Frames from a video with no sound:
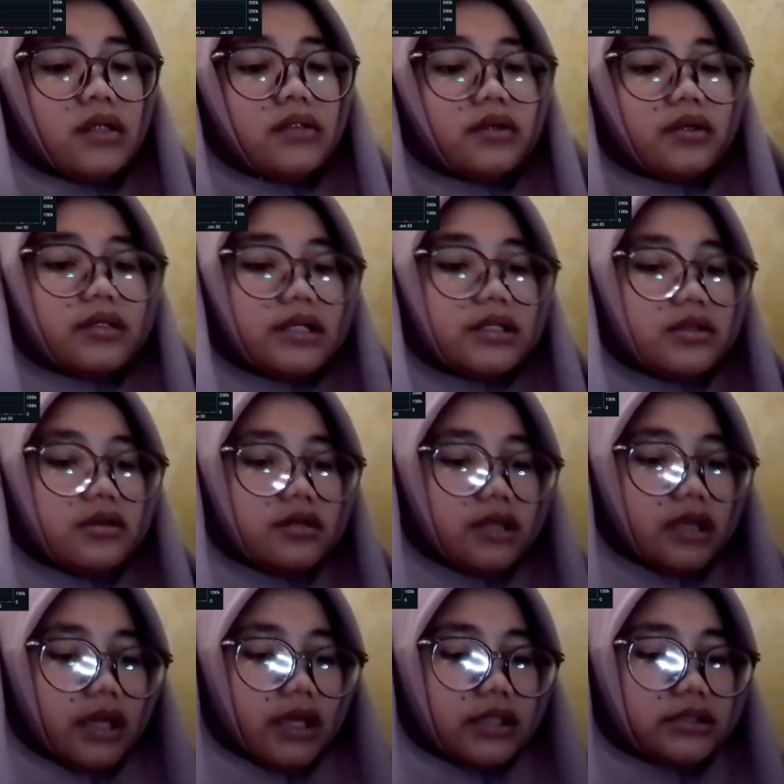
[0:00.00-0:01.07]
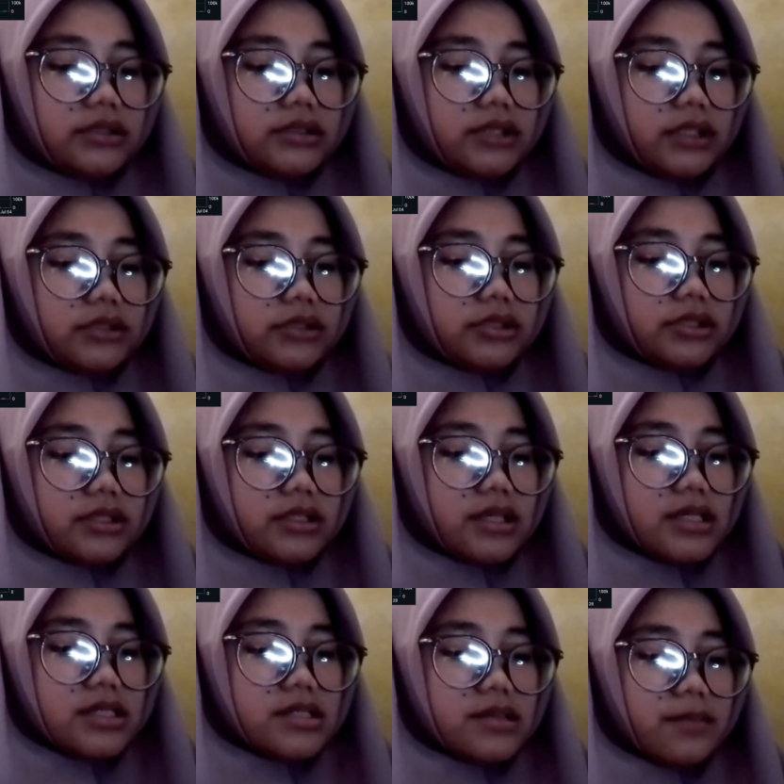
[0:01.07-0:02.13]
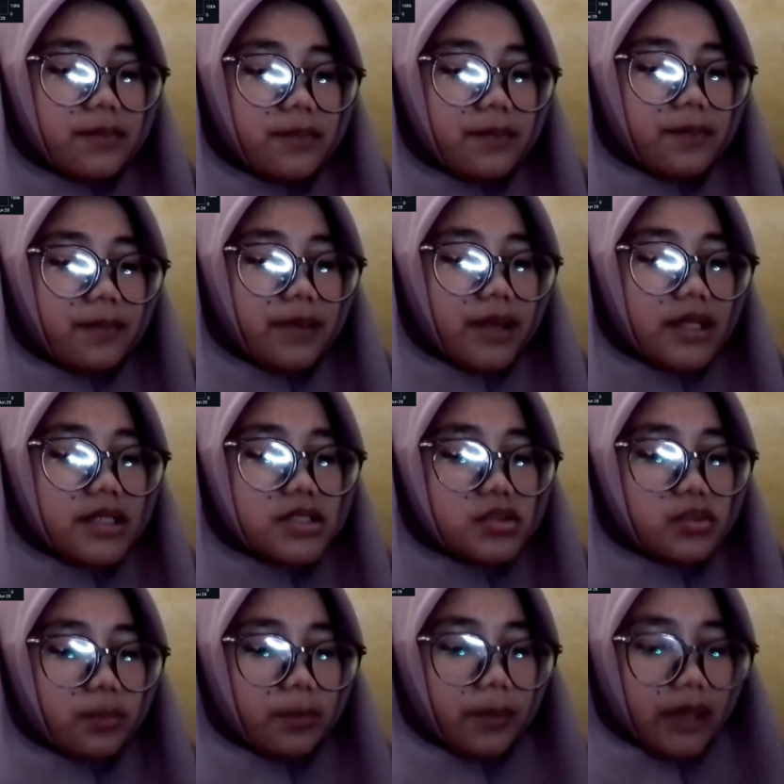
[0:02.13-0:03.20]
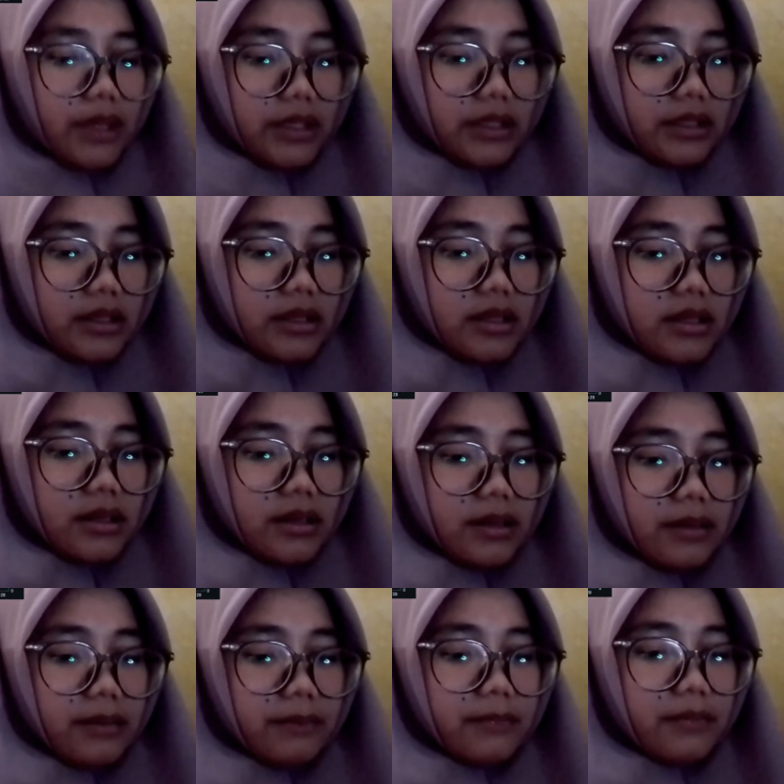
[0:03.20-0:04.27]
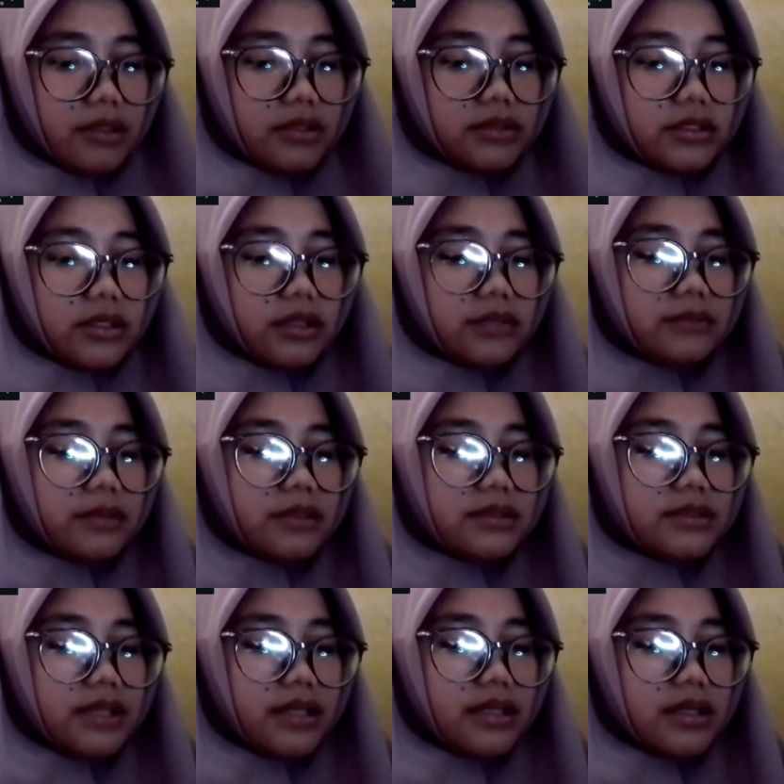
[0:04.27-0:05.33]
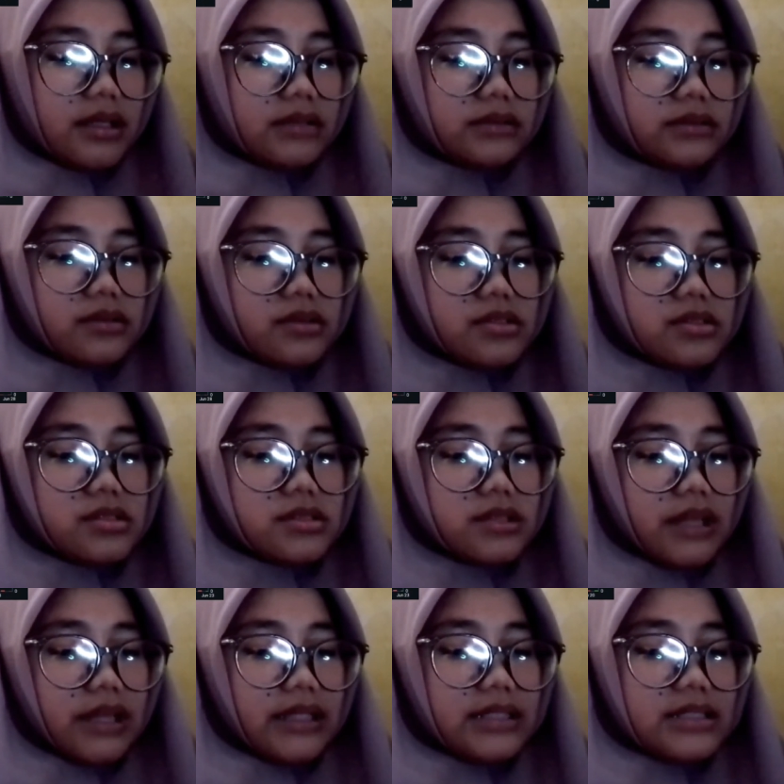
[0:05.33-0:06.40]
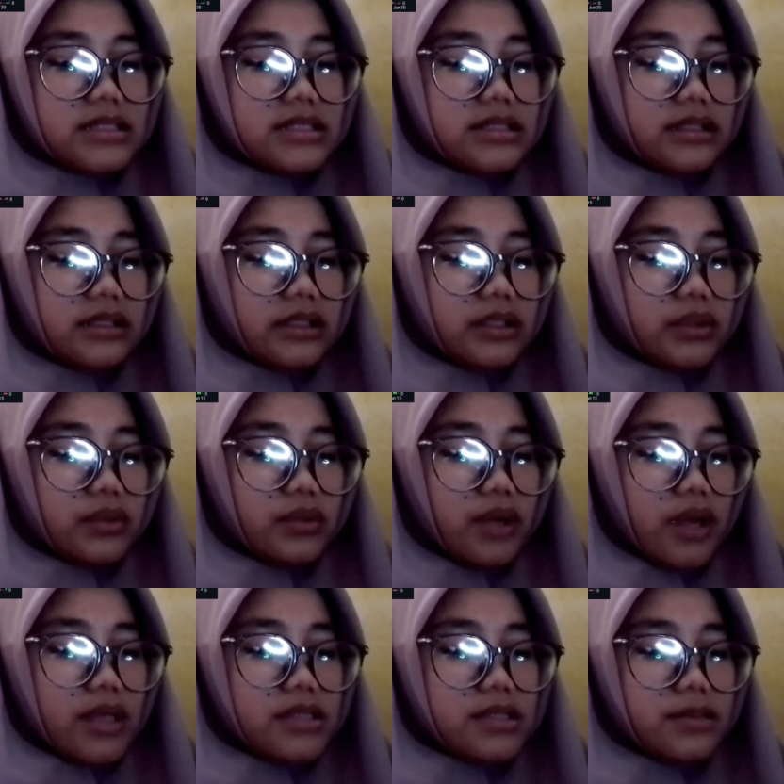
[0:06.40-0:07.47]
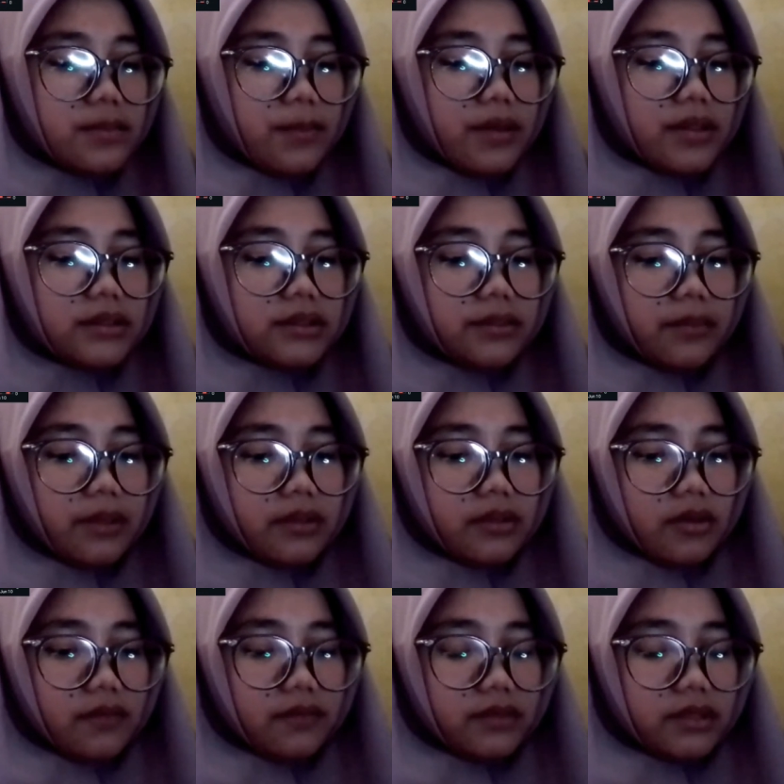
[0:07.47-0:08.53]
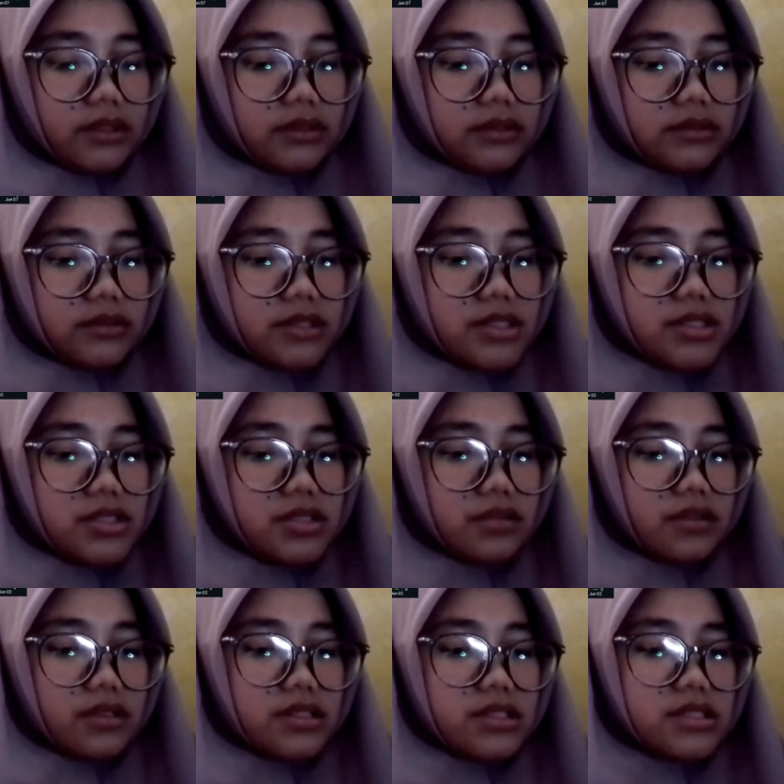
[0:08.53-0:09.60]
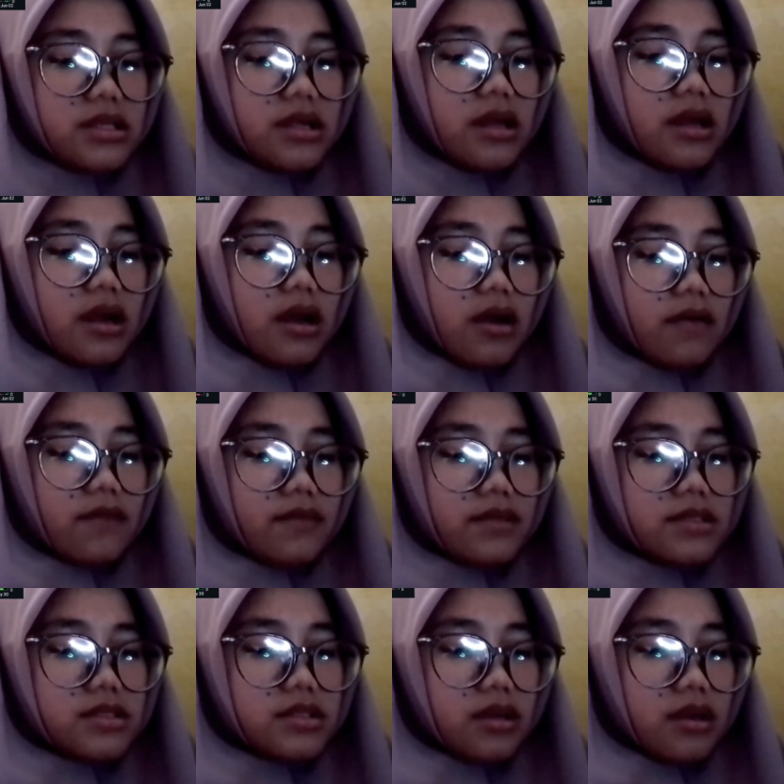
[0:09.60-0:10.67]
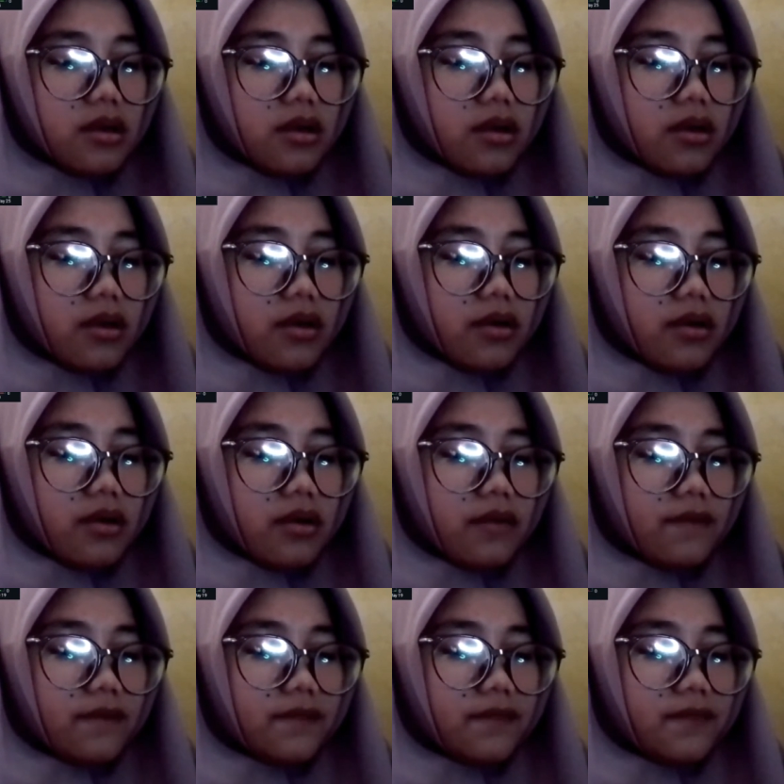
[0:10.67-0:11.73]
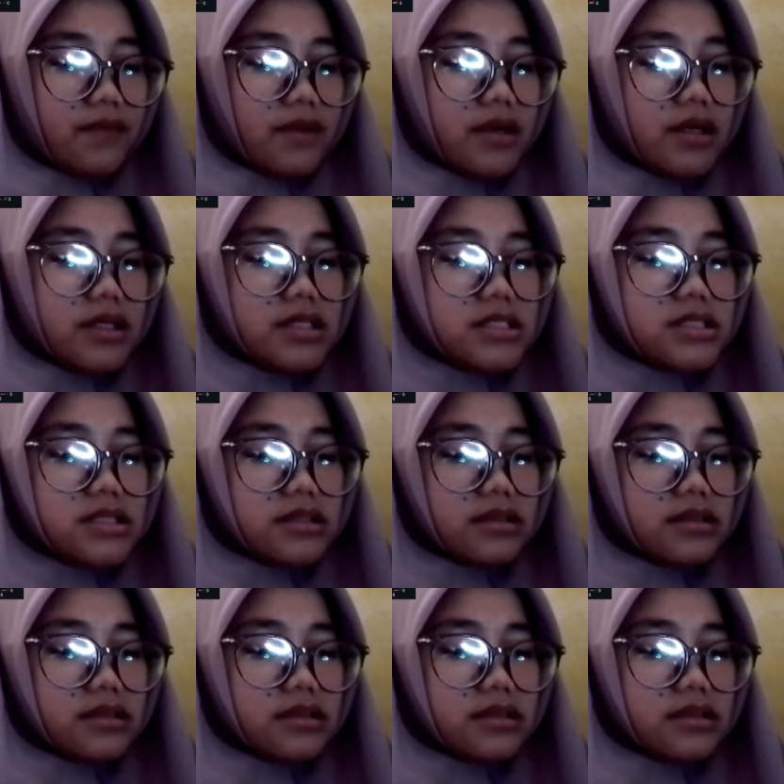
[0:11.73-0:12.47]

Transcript: Tornado Cash sanction is a price to pay. On, Mon on Monday, August eighth, the U S Department of the Treasury's Office of Foreign